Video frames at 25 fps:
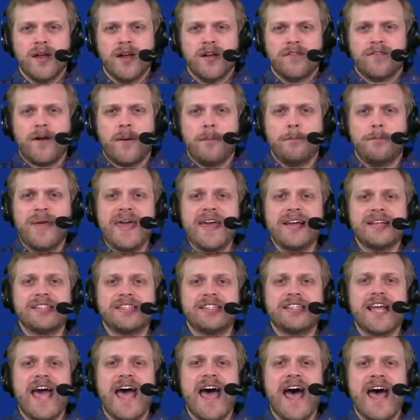From Big
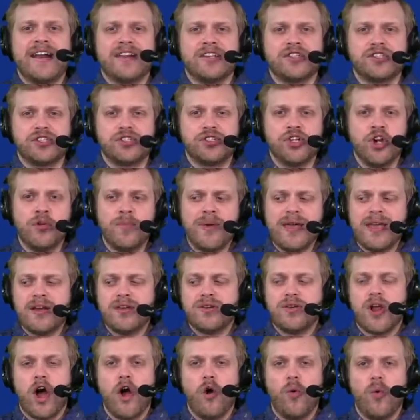Sad,
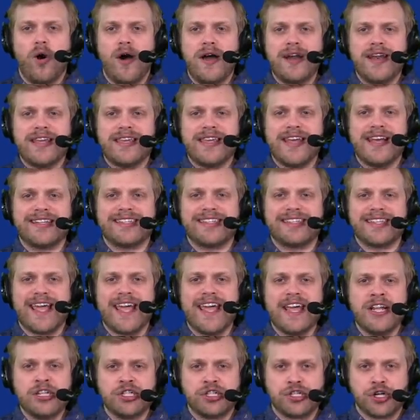assuming no one gets
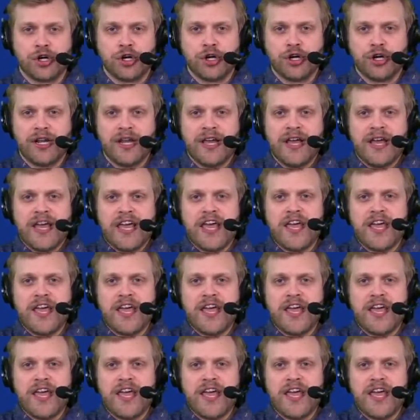injured,